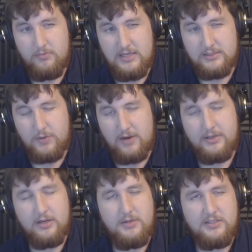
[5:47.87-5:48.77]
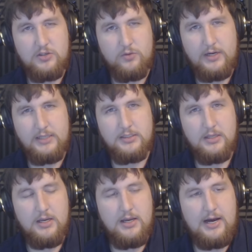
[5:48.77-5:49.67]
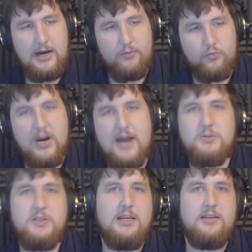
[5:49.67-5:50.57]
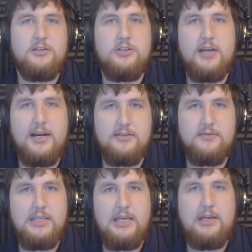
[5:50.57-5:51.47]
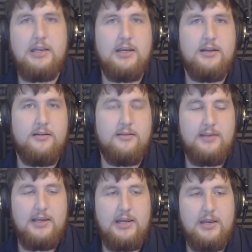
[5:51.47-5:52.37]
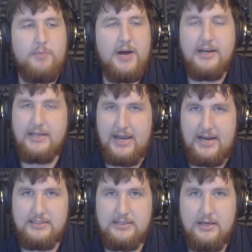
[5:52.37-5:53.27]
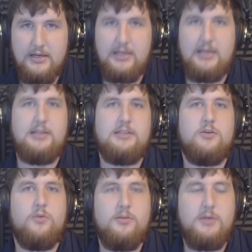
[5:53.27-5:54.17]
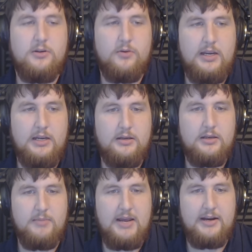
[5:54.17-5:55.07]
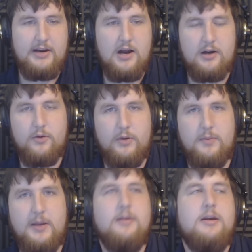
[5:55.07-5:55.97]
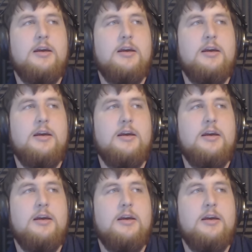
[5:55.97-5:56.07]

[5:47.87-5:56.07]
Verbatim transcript: It's probably going to be two weeks. Um, Rhapsody, that you guys have seen in the podcast, is going to be doing Command and Conquer with me.